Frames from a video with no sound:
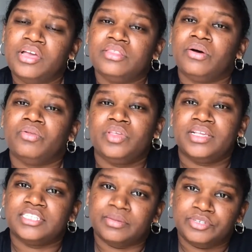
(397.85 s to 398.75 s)
The only
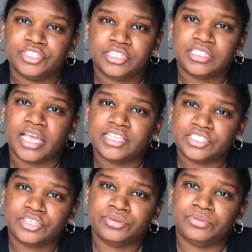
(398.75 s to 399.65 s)
exception is
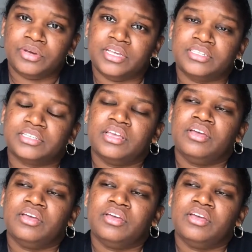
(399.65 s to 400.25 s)
ICU because